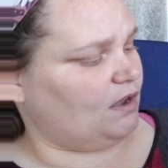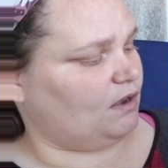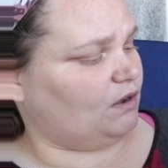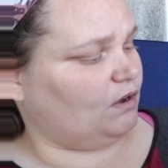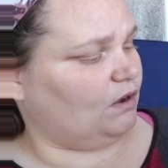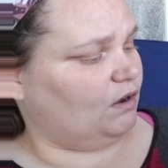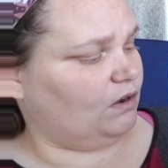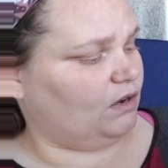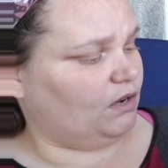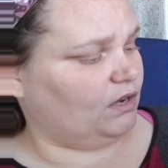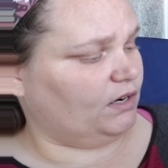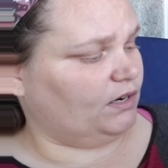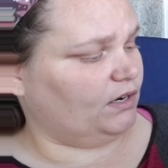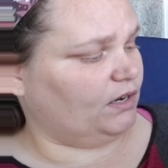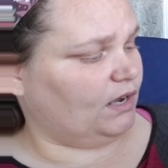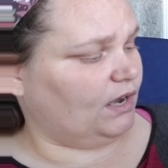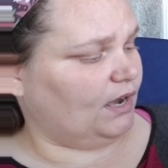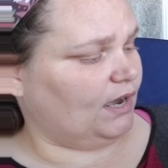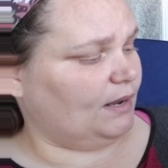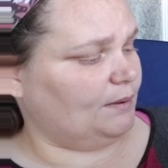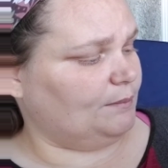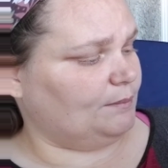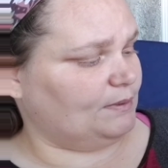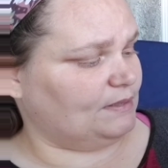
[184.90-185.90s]
God,
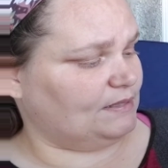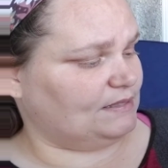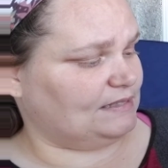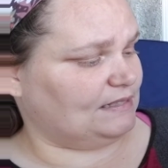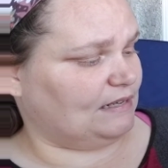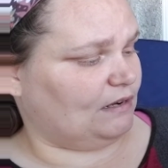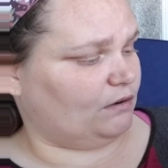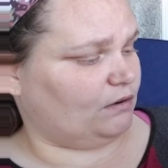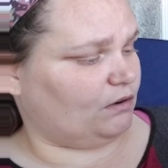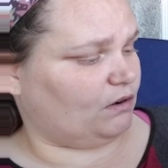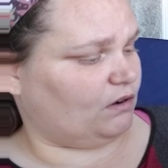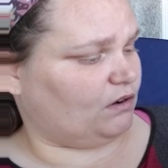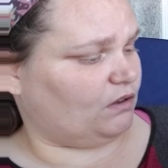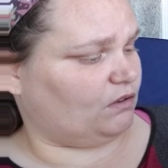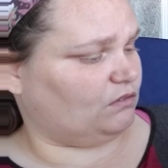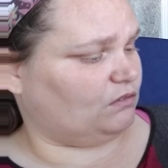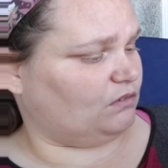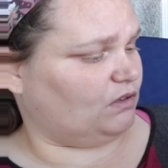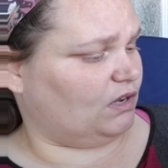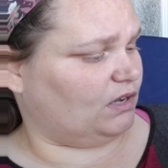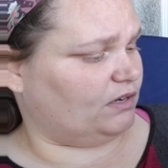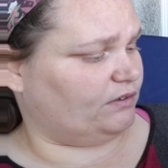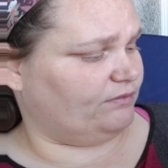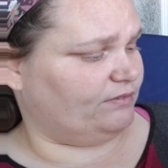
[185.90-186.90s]
I miss out on a
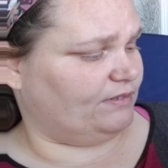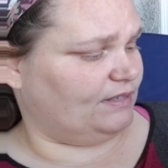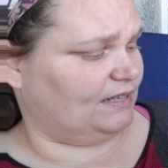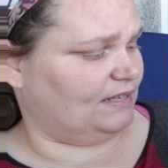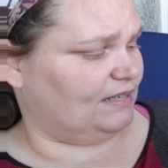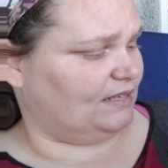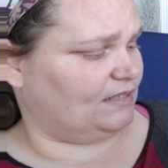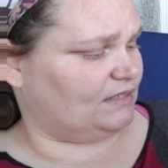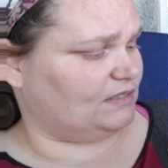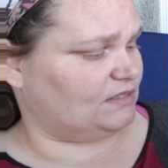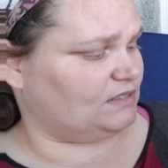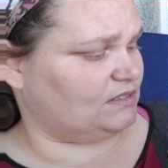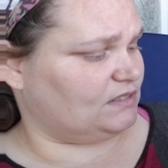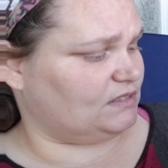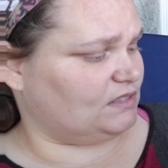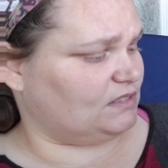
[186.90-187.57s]
lot of things.